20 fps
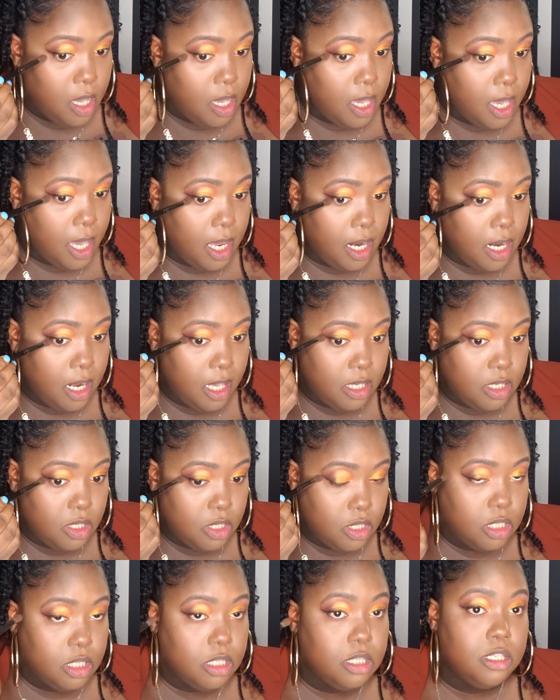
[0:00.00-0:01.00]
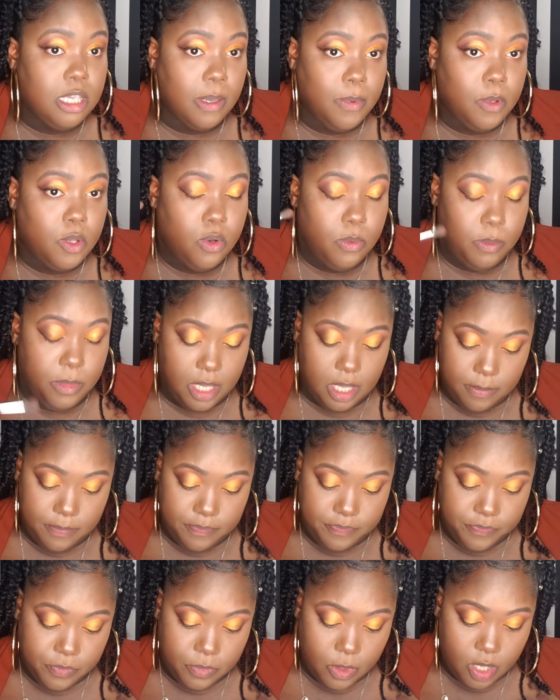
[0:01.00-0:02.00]
and that's typical me,
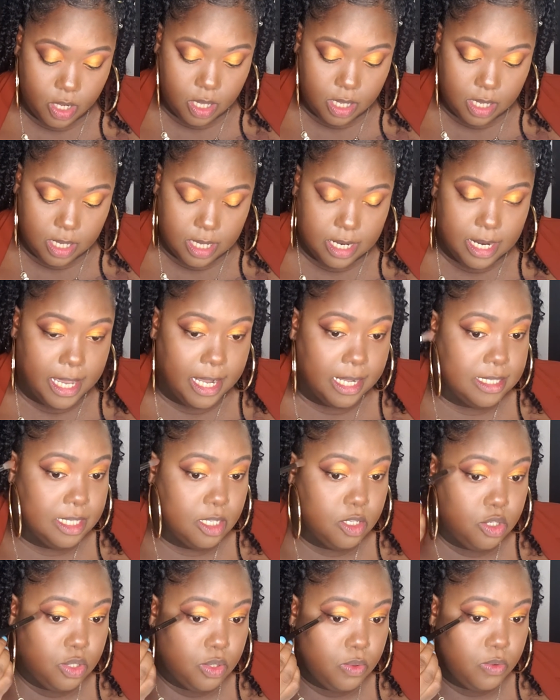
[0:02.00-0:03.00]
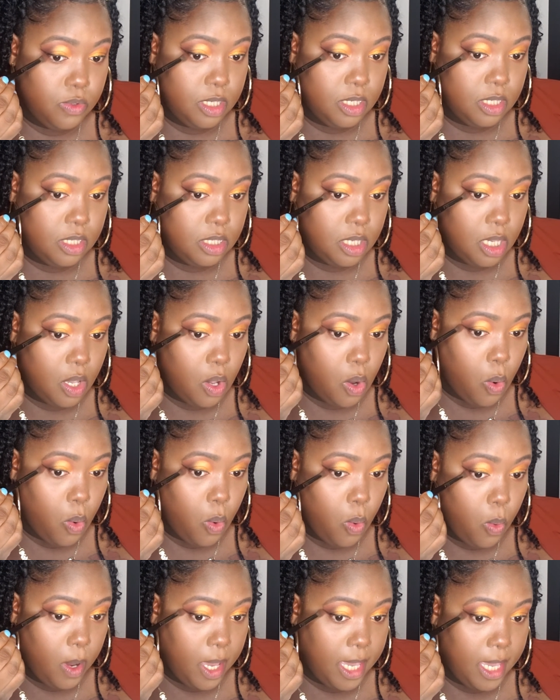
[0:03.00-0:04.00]
connected to this
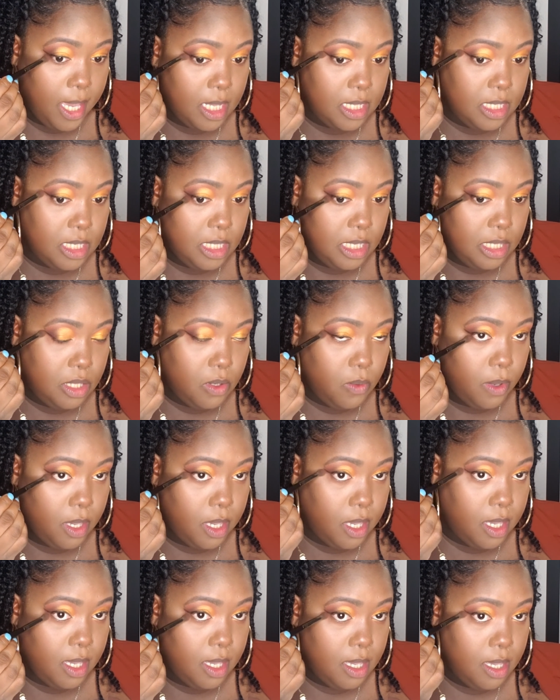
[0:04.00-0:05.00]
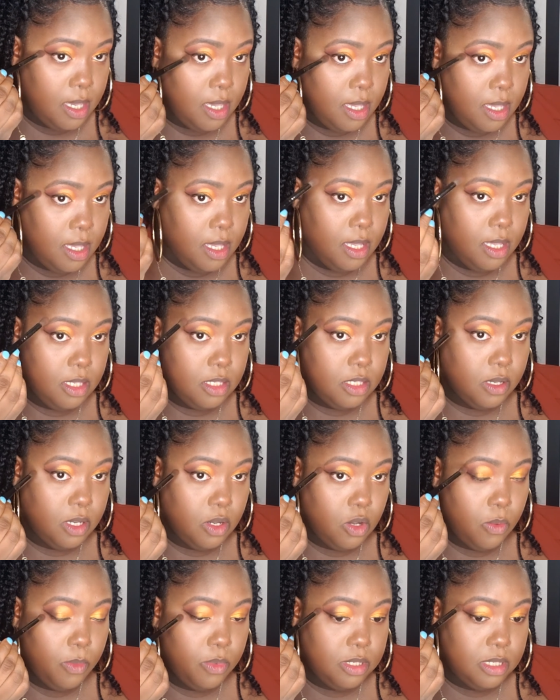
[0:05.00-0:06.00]
wing underneath the wing, so it
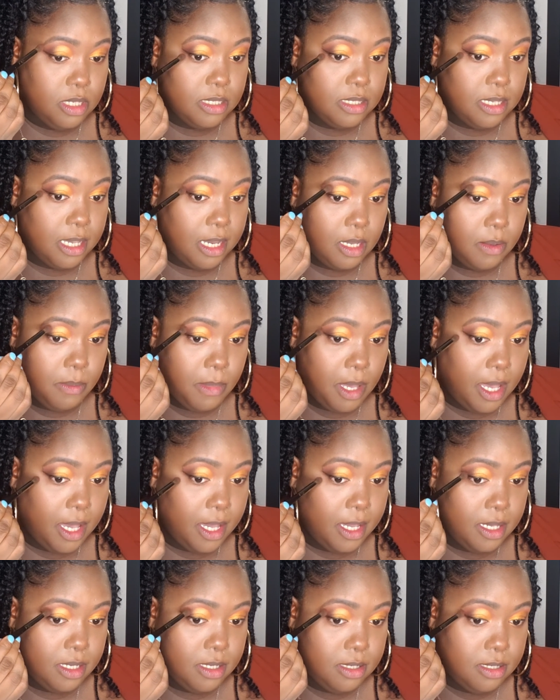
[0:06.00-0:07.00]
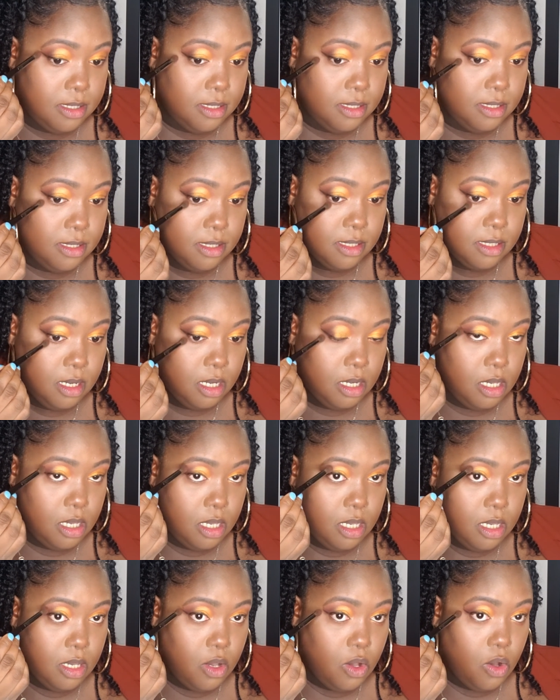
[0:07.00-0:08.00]
almost looks like my
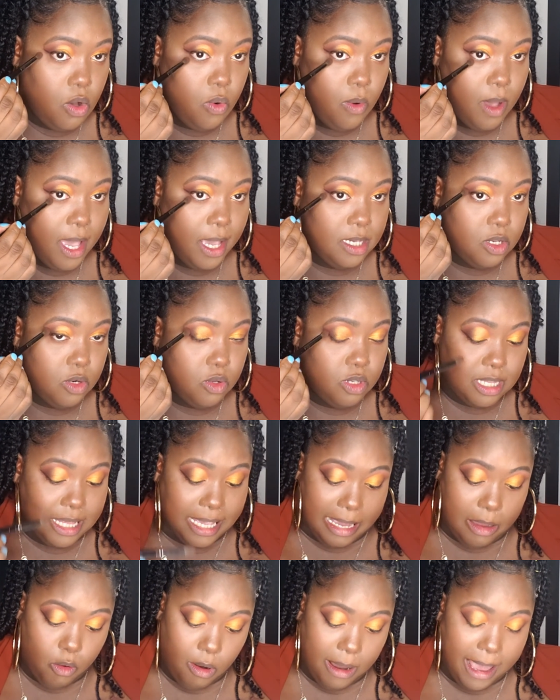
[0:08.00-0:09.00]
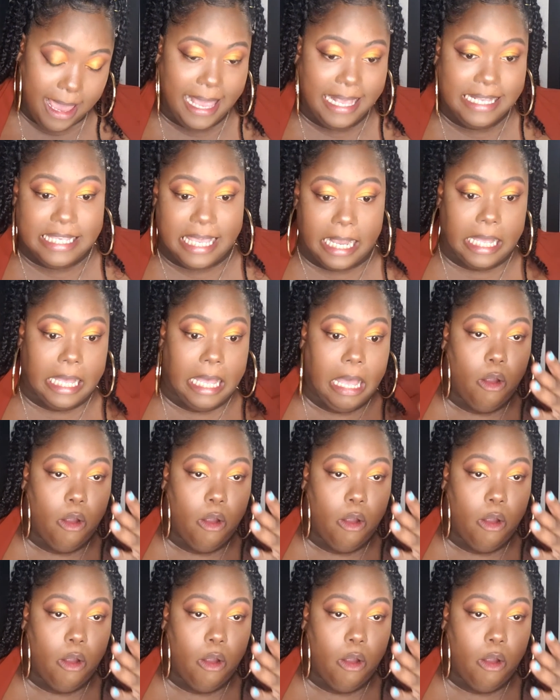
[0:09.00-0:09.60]
whole eyeshadow is like a